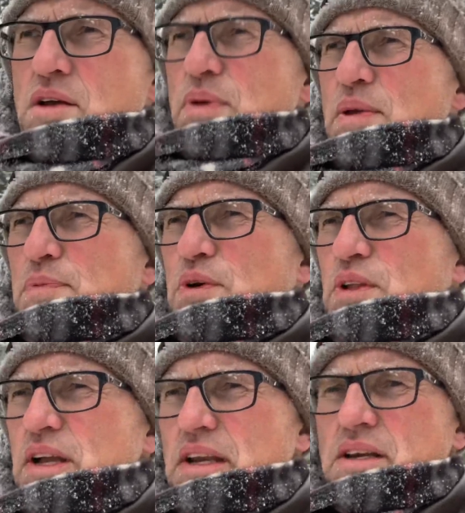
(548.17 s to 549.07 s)
people
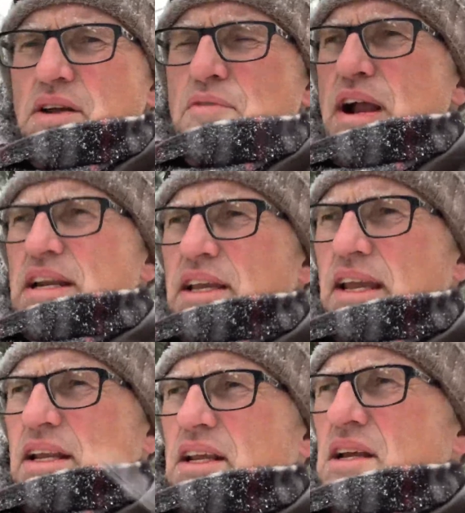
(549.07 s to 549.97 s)
and
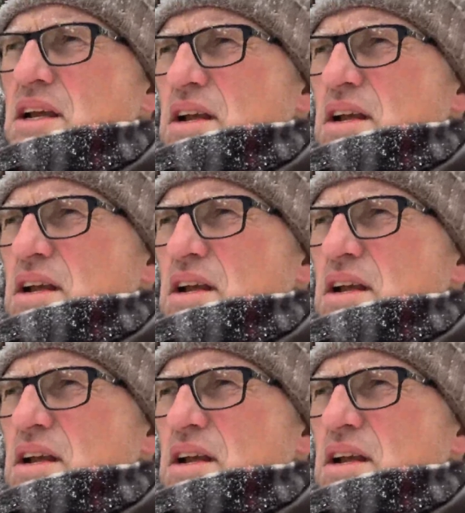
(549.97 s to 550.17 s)
eradicating